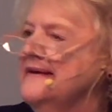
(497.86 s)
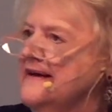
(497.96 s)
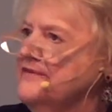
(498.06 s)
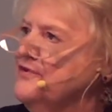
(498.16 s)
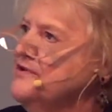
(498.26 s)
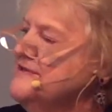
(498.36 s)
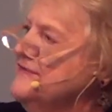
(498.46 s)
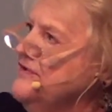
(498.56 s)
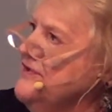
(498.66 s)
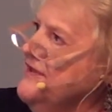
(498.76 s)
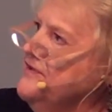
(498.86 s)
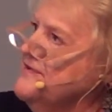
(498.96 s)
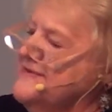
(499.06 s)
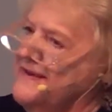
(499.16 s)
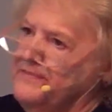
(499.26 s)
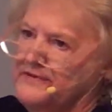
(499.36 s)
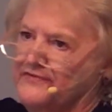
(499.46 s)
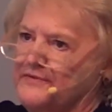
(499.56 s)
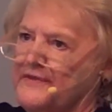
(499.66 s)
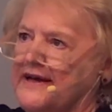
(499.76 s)
Of course, if you think you're separate
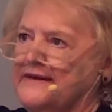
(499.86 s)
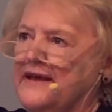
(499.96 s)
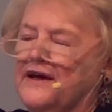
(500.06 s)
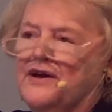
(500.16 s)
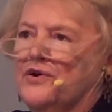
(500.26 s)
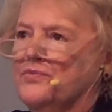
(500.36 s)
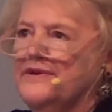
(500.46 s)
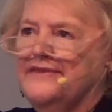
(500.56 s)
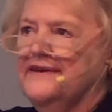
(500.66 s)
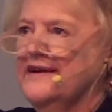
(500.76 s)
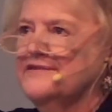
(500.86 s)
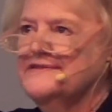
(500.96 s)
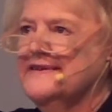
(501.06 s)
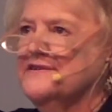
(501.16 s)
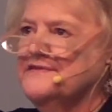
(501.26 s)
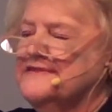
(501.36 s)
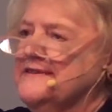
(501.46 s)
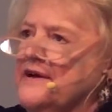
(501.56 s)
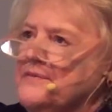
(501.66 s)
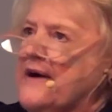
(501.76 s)
from God, we think ourselves
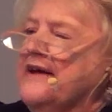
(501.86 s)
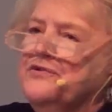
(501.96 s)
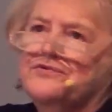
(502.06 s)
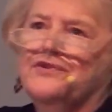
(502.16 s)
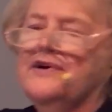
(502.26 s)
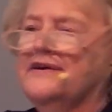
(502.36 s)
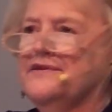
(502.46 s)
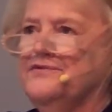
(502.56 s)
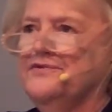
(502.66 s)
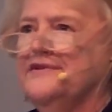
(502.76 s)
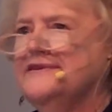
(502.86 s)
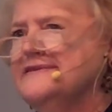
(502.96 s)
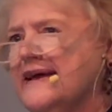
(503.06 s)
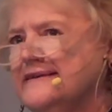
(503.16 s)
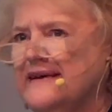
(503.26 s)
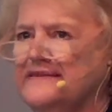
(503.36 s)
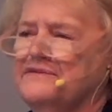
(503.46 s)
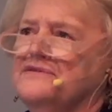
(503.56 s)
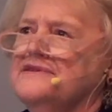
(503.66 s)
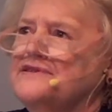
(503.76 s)
dumb. I don't know how to do this. I can't
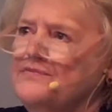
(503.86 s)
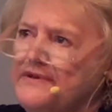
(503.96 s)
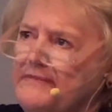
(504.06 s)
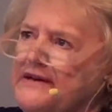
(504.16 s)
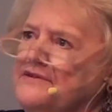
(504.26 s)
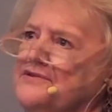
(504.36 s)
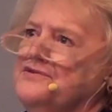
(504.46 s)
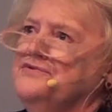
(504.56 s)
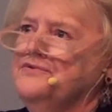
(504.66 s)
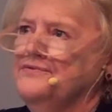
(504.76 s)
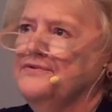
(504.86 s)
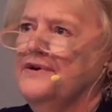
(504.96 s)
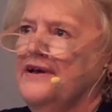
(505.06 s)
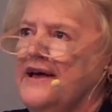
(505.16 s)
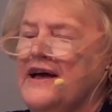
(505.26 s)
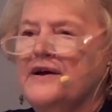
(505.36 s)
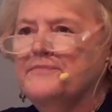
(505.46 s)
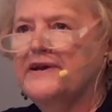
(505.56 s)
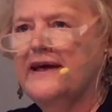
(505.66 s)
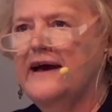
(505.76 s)
do this. What am I going to do?
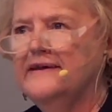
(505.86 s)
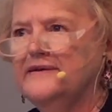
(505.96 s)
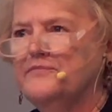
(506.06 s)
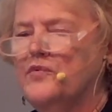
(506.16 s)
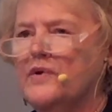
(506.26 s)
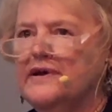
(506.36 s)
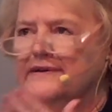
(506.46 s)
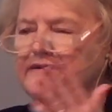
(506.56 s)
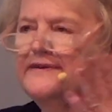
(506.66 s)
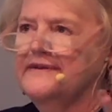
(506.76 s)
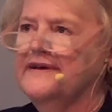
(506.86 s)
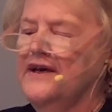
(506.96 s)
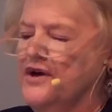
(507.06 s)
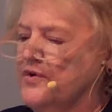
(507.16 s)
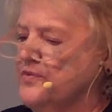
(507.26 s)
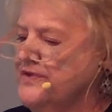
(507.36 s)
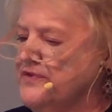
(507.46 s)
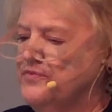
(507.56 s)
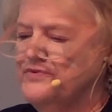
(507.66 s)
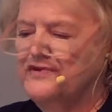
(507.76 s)
But I am one with
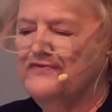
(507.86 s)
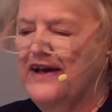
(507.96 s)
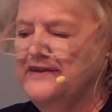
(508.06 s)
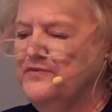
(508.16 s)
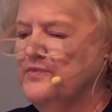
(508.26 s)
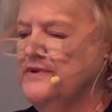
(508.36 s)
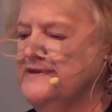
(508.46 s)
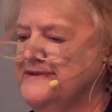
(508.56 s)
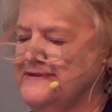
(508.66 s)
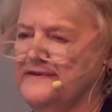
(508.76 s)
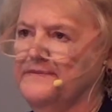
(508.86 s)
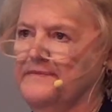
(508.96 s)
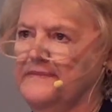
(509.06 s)
the divine wisdom.